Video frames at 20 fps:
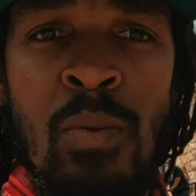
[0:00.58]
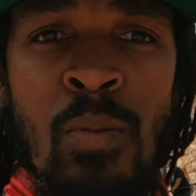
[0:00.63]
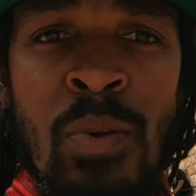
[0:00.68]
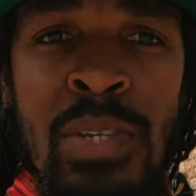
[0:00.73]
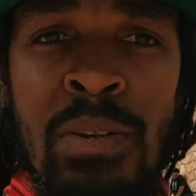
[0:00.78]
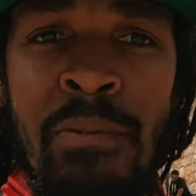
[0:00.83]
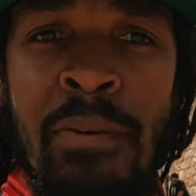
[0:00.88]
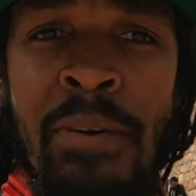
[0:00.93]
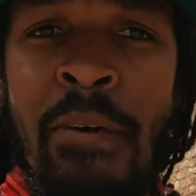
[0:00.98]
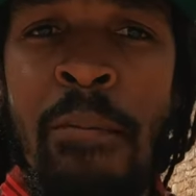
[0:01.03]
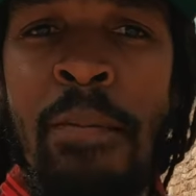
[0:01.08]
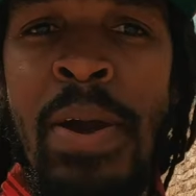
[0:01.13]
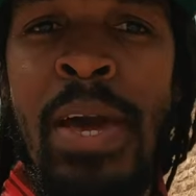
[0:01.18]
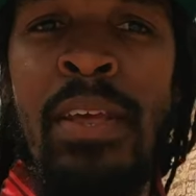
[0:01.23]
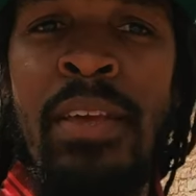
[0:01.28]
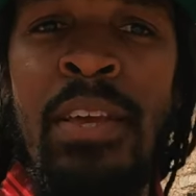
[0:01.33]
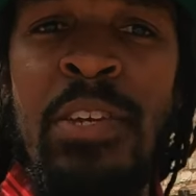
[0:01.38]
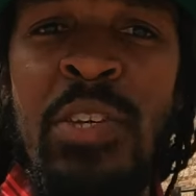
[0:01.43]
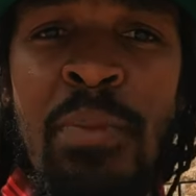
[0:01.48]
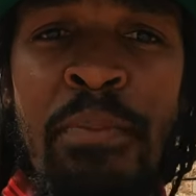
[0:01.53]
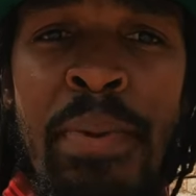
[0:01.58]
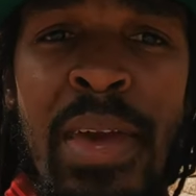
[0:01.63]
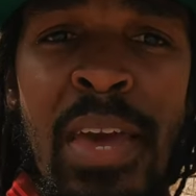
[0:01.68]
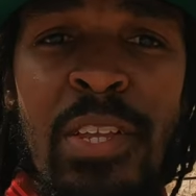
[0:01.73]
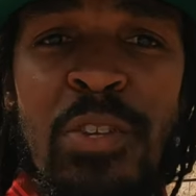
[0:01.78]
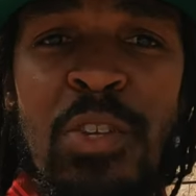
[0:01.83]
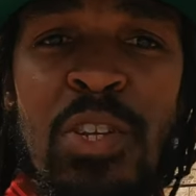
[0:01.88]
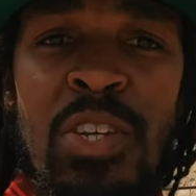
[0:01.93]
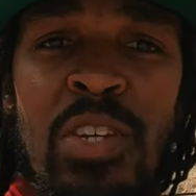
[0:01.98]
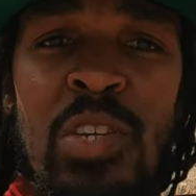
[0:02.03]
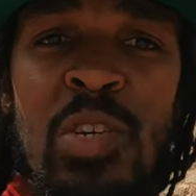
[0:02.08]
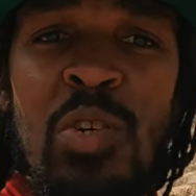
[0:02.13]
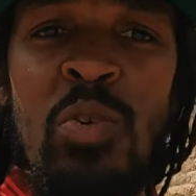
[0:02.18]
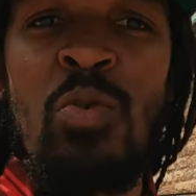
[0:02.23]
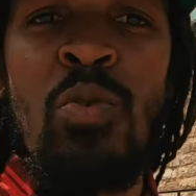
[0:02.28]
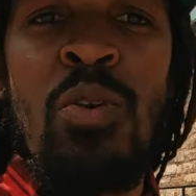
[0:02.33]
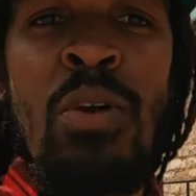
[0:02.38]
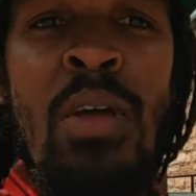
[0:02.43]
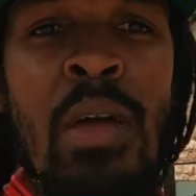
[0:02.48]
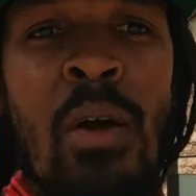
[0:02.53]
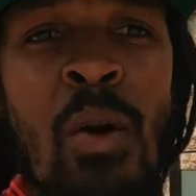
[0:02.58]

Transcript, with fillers: What's up, everybody? It's your man G Q